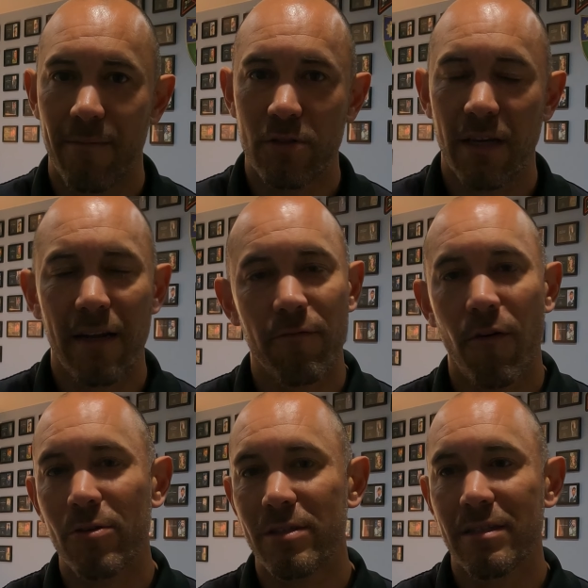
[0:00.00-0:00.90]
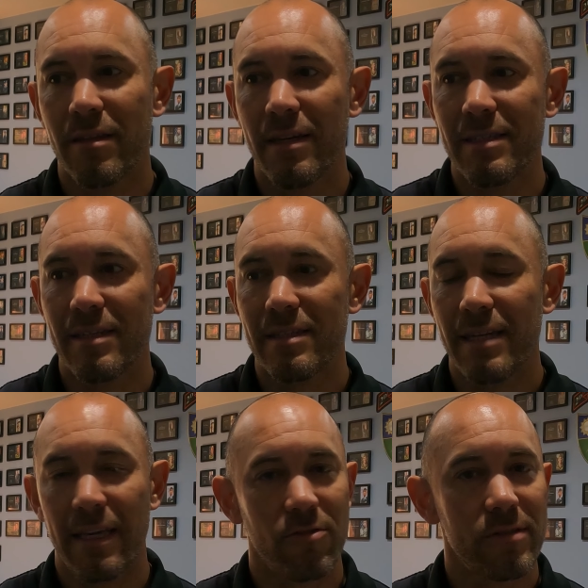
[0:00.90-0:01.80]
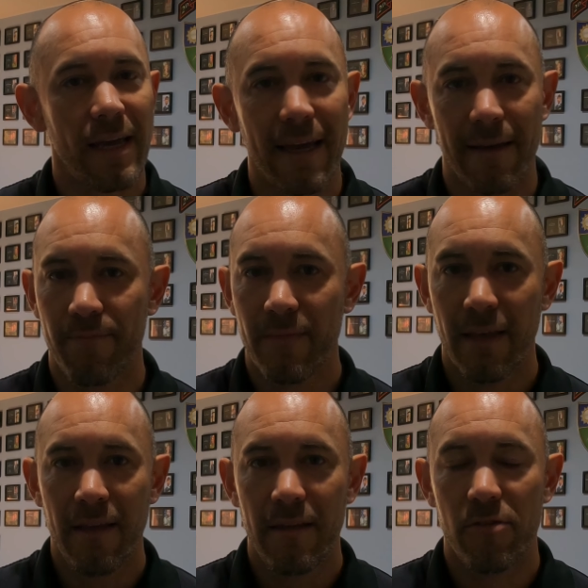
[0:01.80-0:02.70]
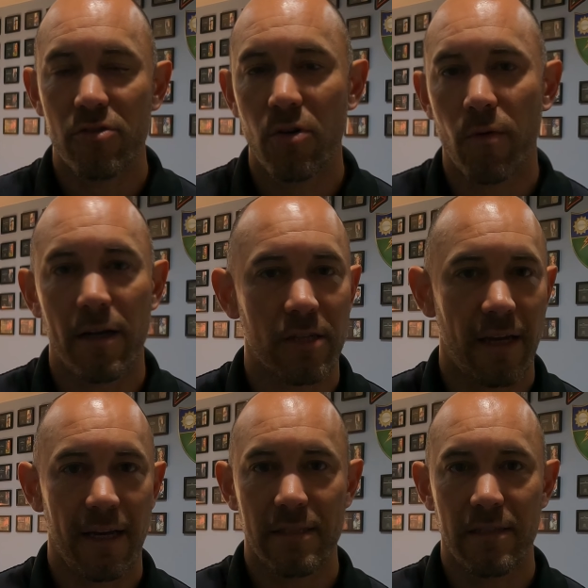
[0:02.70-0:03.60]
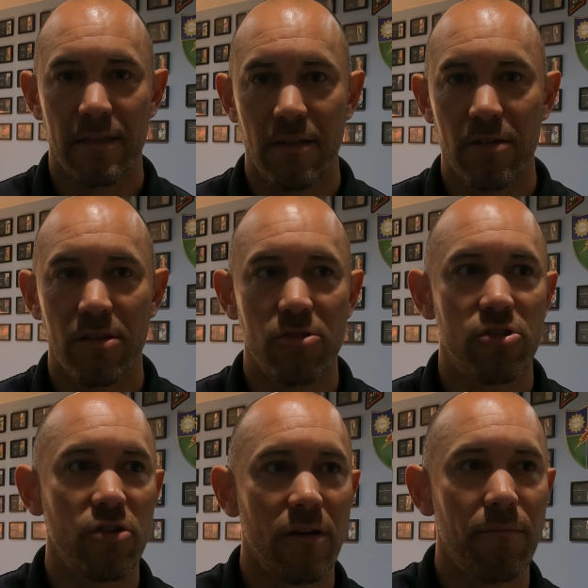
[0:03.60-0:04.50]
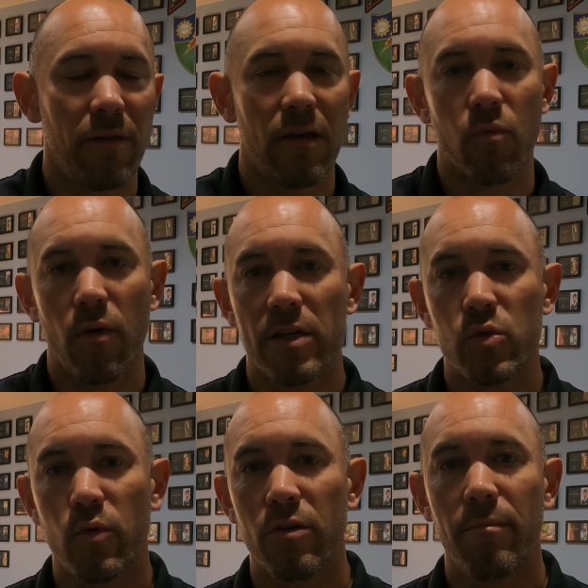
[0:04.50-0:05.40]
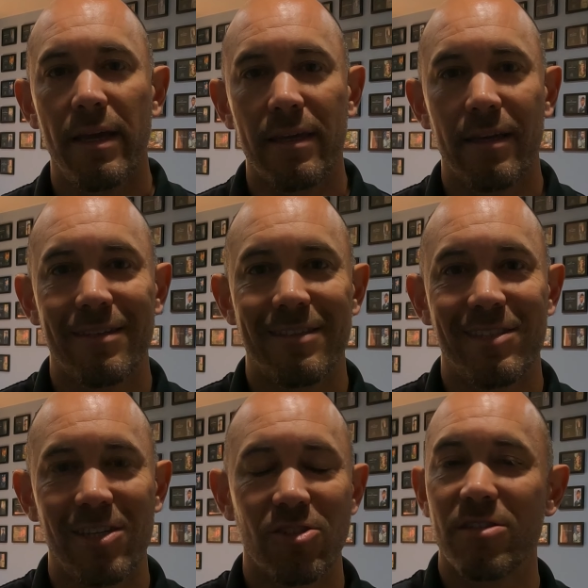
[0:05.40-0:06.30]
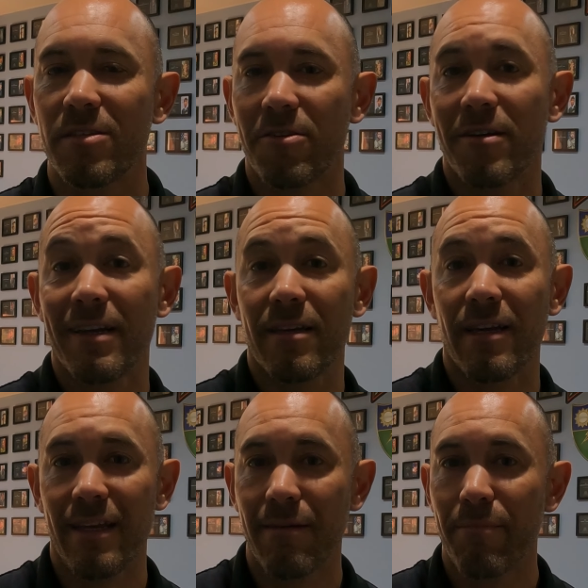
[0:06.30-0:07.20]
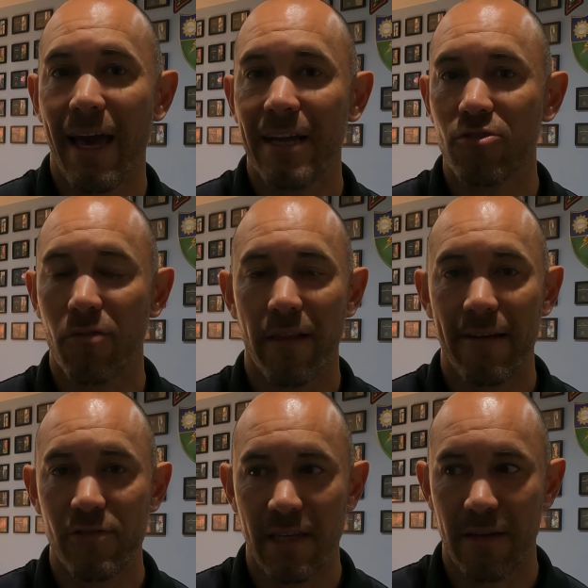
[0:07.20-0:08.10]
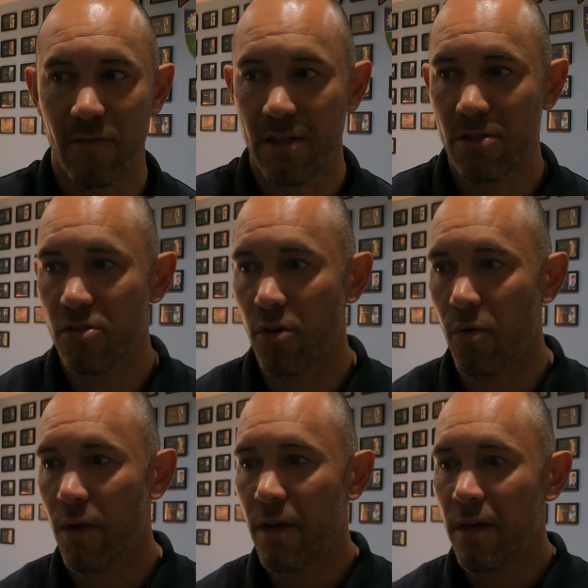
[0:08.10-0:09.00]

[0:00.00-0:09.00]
which kind of falls into this, is take your time. There's no rush, guys. There shouldn't be a rush when you're making decisions that are going to impact your life savings. So